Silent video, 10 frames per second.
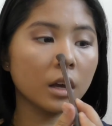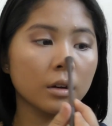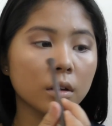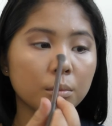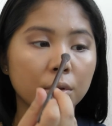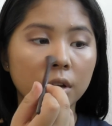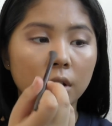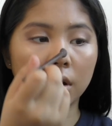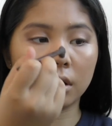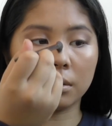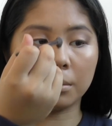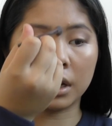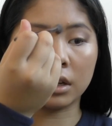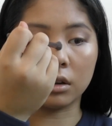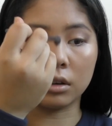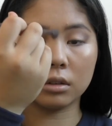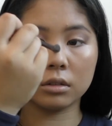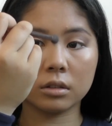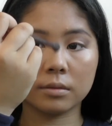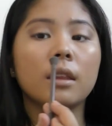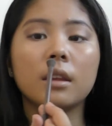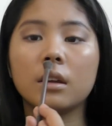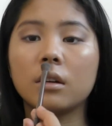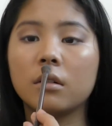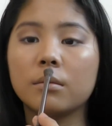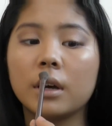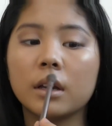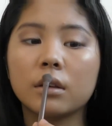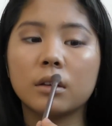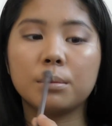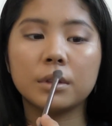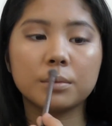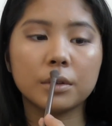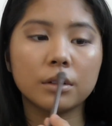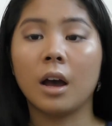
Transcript: I'm going to put it on my nose and then on my cupid's bow.